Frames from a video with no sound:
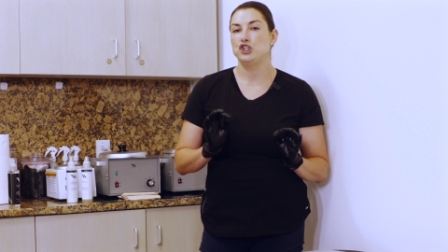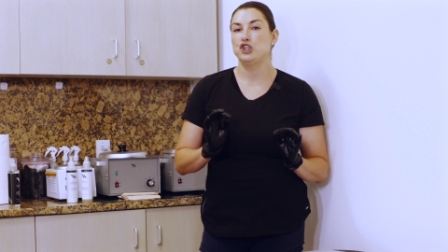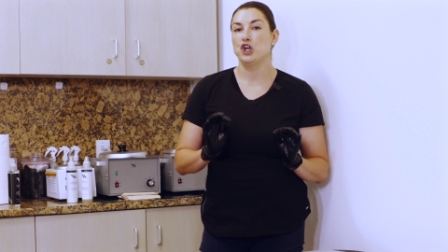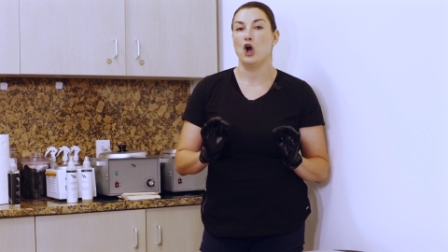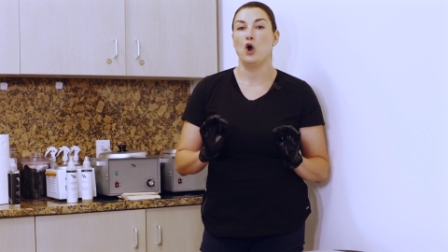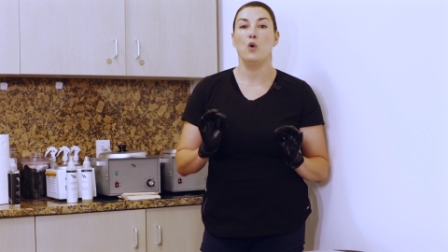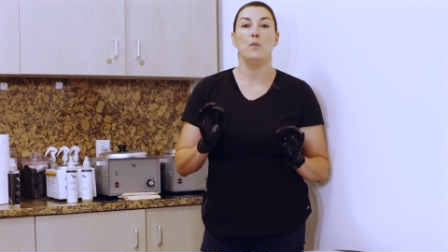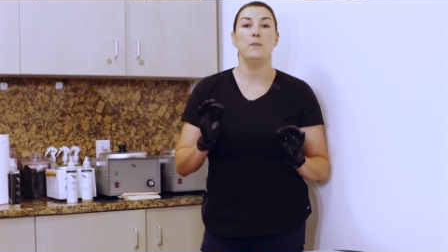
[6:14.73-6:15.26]

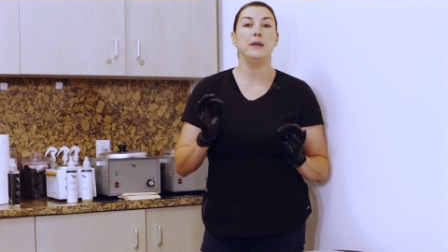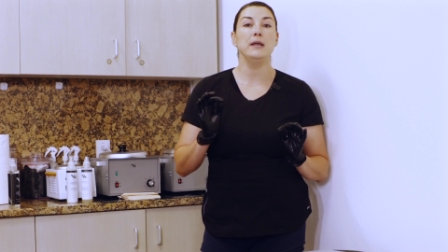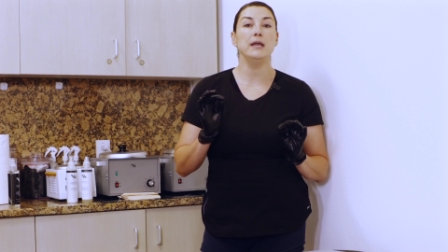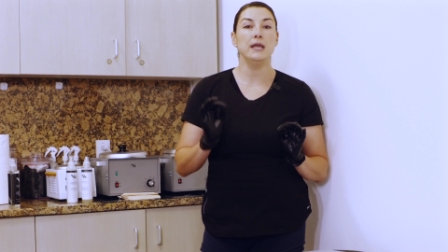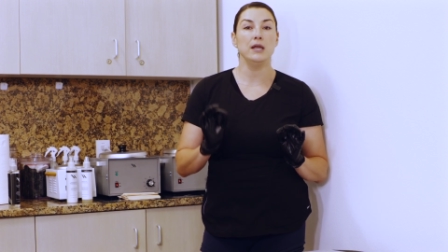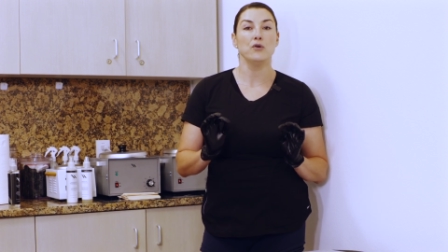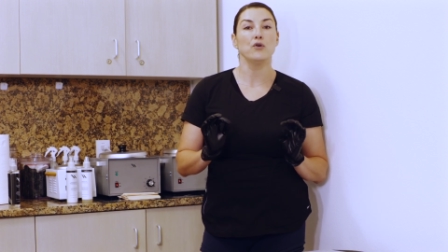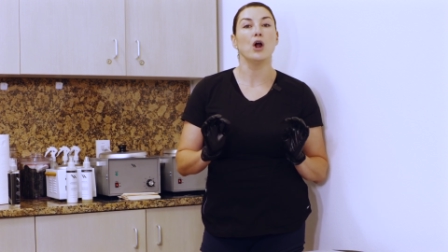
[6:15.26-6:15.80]
Don't be a
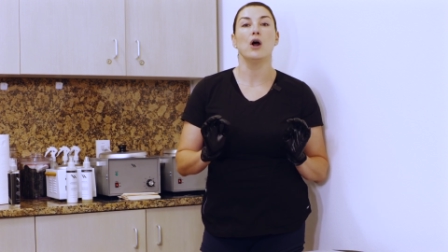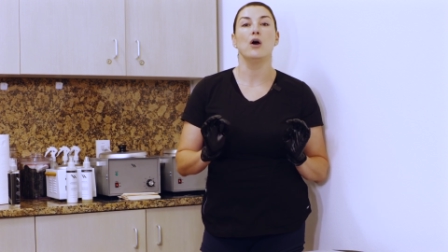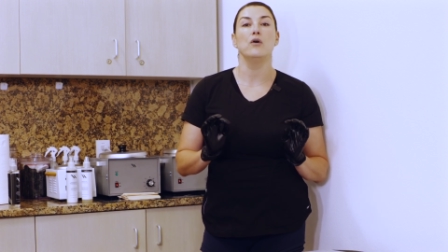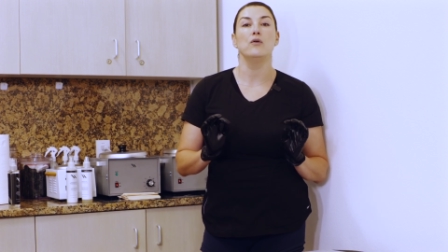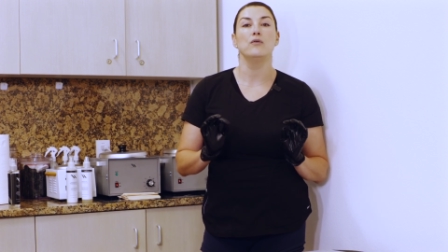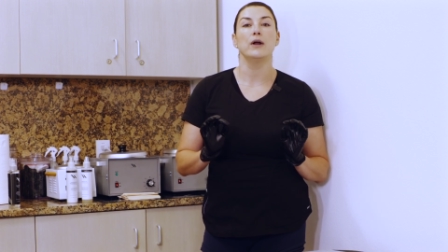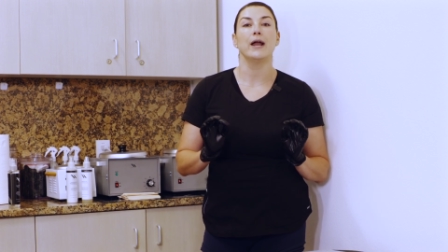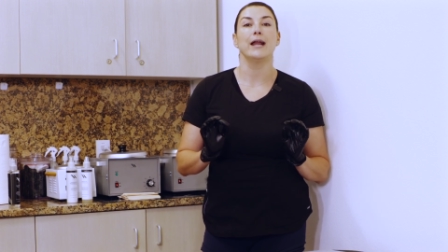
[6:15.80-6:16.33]

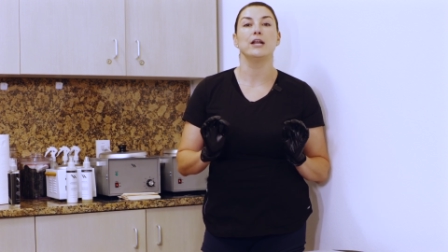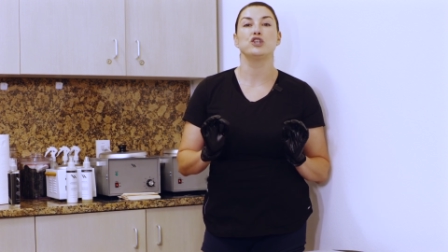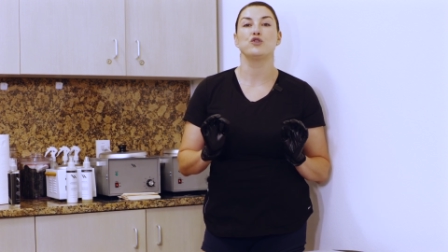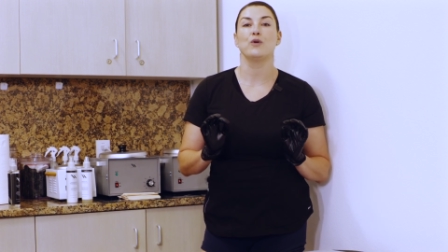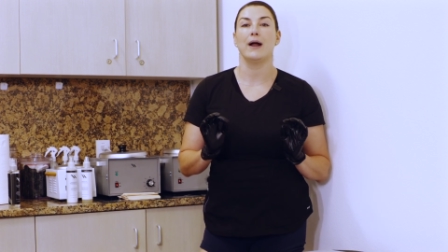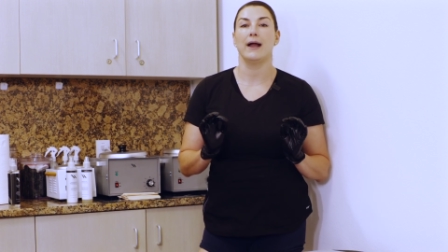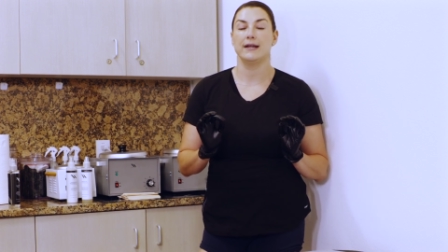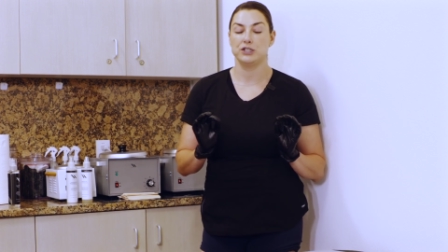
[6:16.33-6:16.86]
hero and
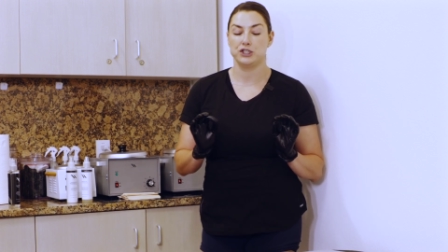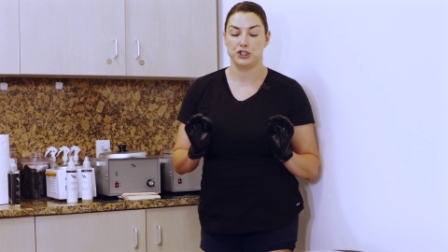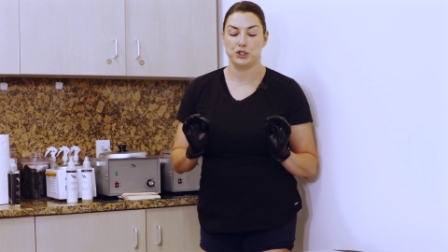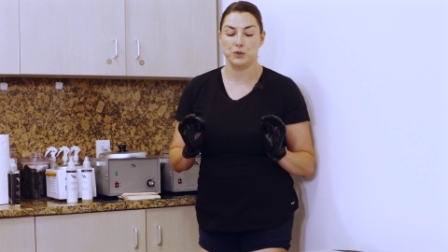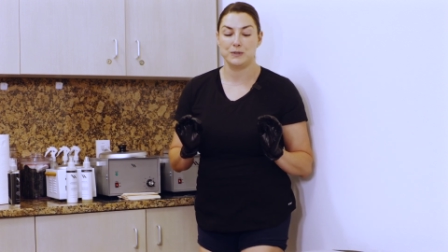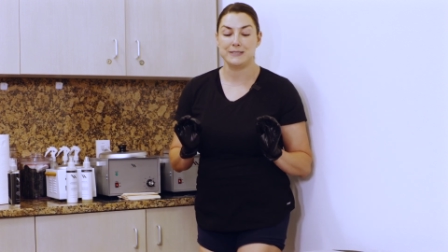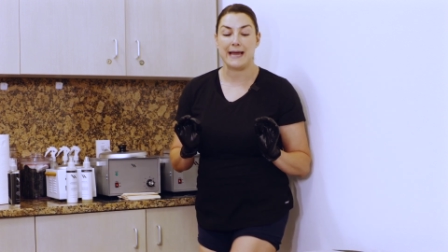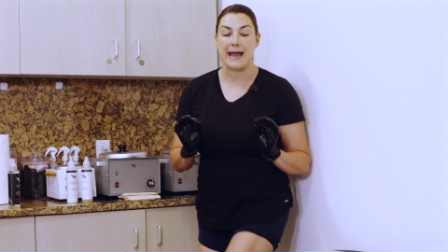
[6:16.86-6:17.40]
try
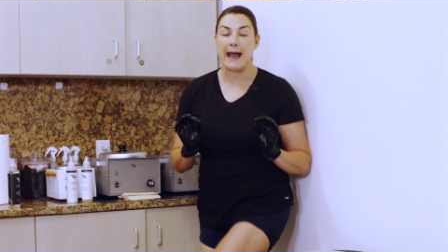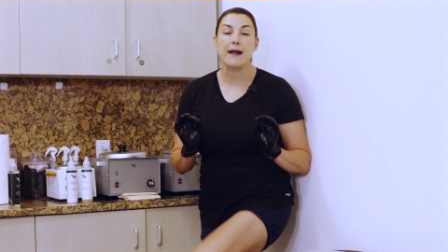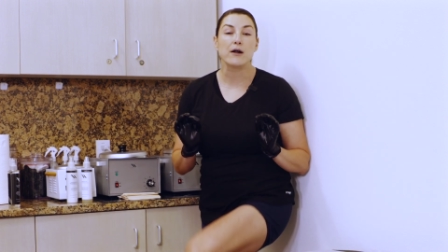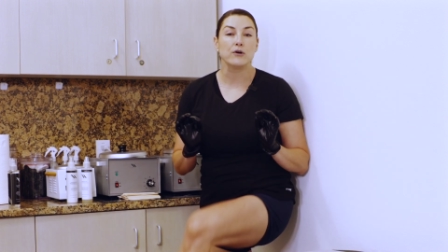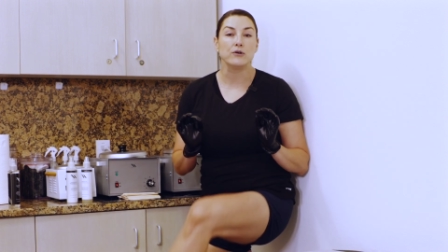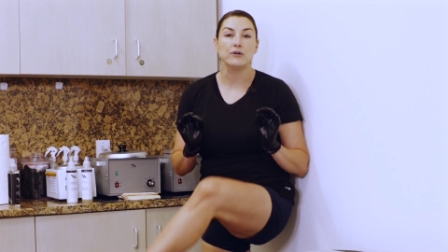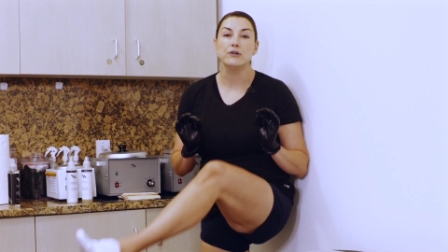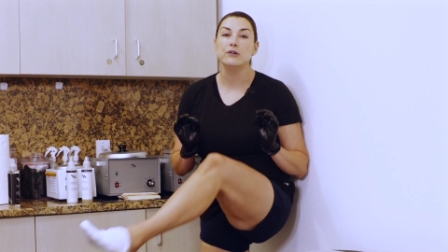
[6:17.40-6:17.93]
to
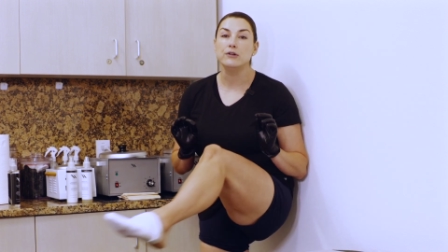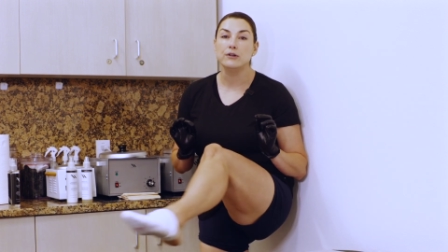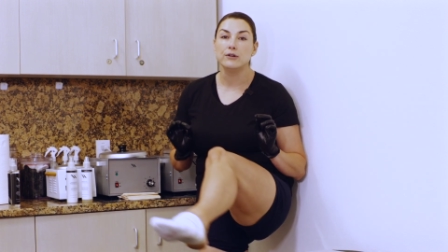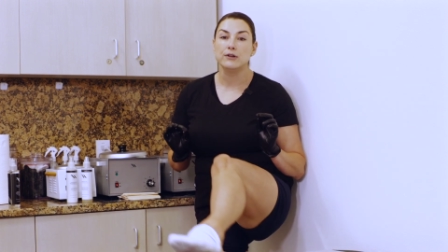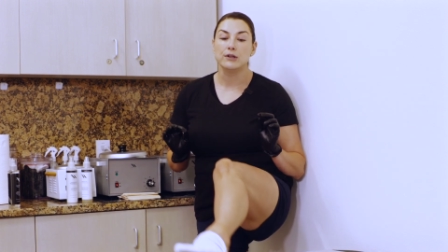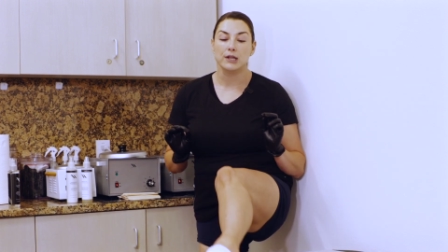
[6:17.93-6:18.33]
tackle